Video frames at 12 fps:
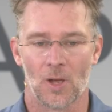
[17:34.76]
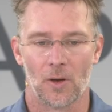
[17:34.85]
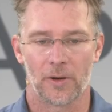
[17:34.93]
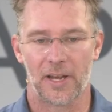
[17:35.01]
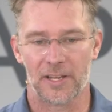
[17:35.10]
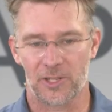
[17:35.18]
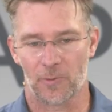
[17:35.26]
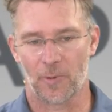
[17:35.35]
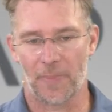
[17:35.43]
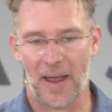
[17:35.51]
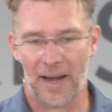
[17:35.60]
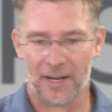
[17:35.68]
Okay, so we're
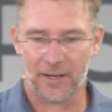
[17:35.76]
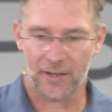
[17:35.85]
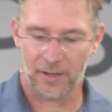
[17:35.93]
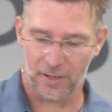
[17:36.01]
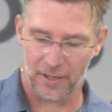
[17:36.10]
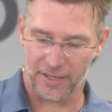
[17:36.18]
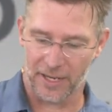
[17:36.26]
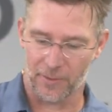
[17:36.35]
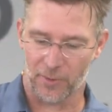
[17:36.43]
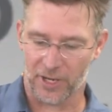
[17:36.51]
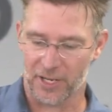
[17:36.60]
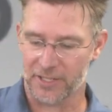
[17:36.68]
back. Again,
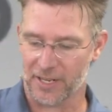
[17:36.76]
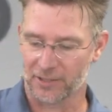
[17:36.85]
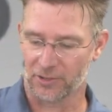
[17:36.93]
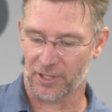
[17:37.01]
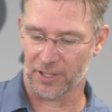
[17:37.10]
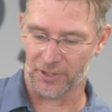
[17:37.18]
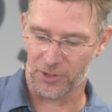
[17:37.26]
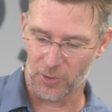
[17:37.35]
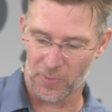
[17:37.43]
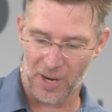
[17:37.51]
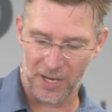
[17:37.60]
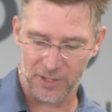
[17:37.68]
we're going to take a look at the tube
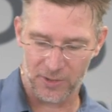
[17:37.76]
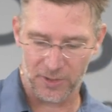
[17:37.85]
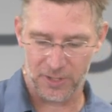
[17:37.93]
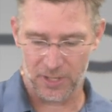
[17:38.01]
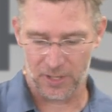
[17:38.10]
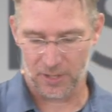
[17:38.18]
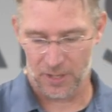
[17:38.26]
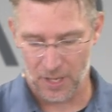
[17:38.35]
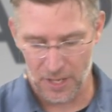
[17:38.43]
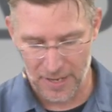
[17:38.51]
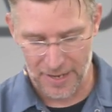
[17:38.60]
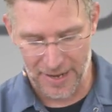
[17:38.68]
nozzles,
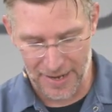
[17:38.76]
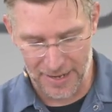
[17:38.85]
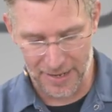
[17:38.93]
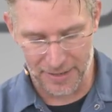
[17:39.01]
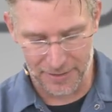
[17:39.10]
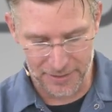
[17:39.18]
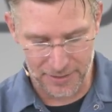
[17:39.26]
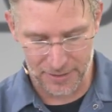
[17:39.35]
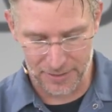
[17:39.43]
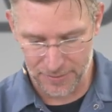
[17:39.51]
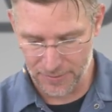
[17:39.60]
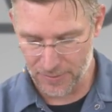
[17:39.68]
and
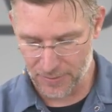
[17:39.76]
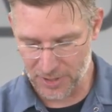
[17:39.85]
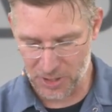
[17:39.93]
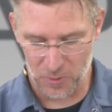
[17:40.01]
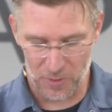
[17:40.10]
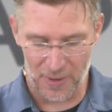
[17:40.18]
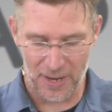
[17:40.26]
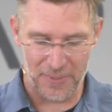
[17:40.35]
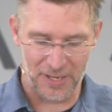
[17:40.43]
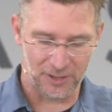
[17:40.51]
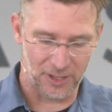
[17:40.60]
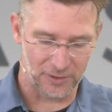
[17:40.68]
this one might be
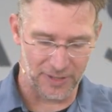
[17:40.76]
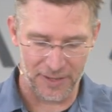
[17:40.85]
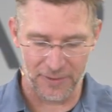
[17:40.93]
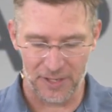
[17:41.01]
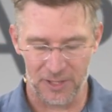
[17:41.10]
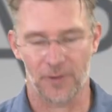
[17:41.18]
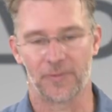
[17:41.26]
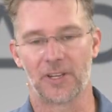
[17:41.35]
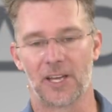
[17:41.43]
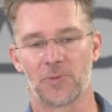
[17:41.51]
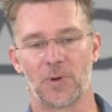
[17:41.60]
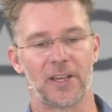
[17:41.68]
a little lengthy, so if you
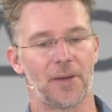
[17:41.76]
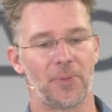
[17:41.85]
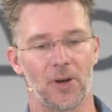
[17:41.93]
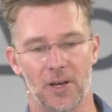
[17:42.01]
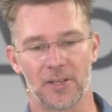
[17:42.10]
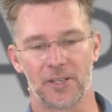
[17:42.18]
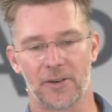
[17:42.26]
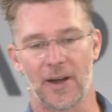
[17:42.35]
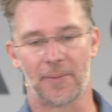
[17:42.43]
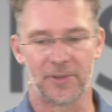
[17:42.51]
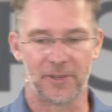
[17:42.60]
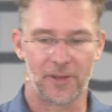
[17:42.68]
guys want to hit pause and
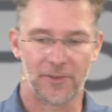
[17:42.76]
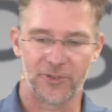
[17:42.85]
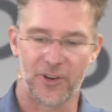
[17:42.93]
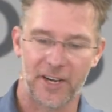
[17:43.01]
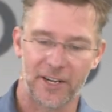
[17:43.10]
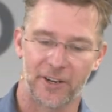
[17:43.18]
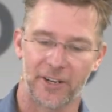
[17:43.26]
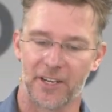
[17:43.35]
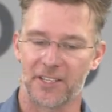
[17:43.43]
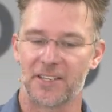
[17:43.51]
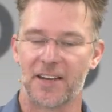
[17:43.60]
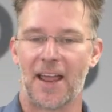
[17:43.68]
grab another drink or get a
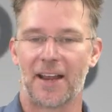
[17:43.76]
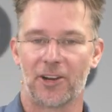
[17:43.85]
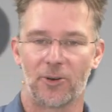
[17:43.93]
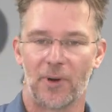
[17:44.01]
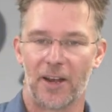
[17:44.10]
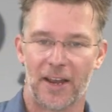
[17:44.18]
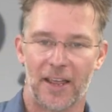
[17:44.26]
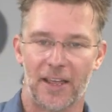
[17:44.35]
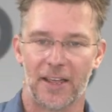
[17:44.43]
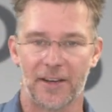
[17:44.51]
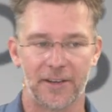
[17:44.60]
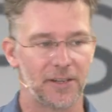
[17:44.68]
snack, go right
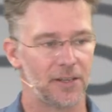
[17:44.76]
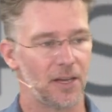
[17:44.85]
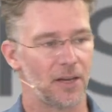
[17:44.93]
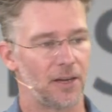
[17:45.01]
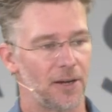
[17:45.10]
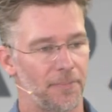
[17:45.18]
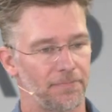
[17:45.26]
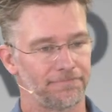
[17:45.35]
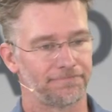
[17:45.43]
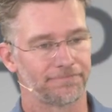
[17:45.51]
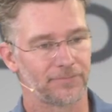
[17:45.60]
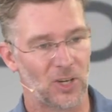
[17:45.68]
ahead. I'll
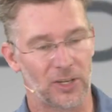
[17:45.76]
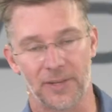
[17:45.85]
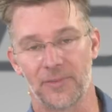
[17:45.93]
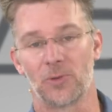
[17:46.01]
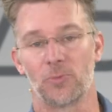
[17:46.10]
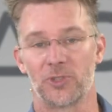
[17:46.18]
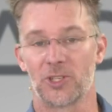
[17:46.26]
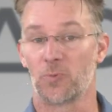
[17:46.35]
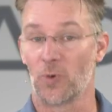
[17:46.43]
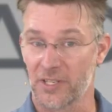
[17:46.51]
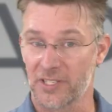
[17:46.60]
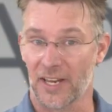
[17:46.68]
give you just
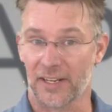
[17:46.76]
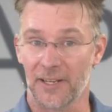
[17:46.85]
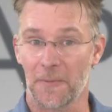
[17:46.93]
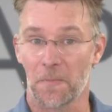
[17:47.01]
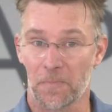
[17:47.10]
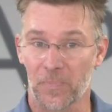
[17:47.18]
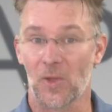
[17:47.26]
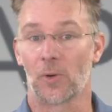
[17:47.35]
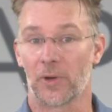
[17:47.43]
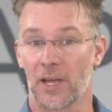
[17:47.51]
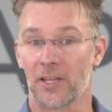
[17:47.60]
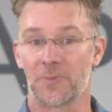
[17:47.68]
1 second.
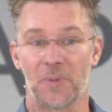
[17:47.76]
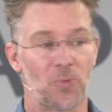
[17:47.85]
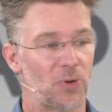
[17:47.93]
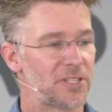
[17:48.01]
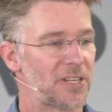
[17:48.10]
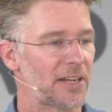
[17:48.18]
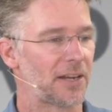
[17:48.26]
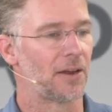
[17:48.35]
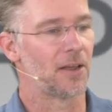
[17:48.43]
Okay, it's been 1 second.